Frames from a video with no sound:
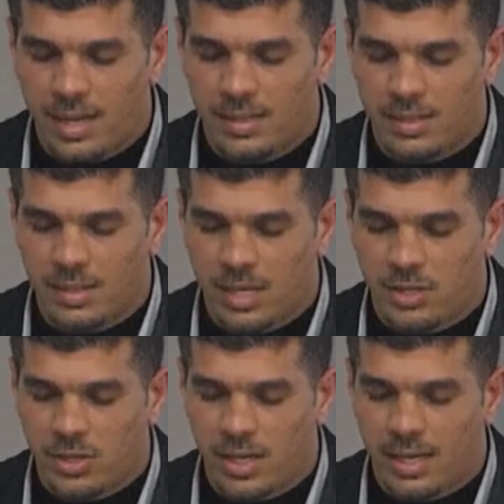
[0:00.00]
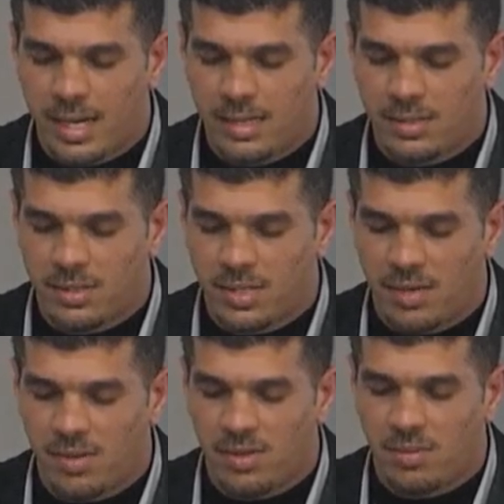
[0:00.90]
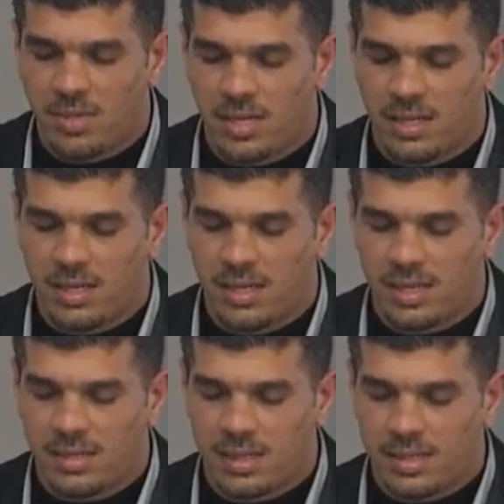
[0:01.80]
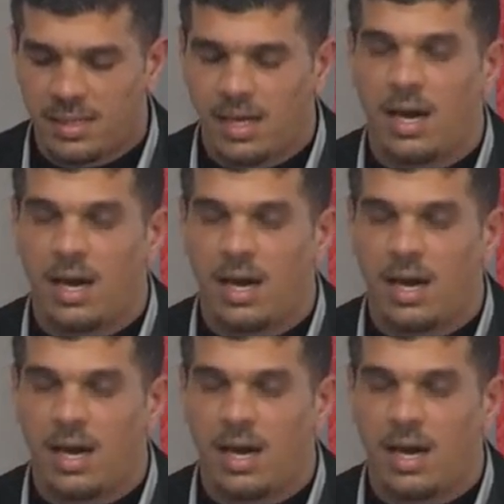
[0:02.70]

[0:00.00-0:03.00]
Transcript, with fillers: and natural gas reserve in the Mediterranean Eastern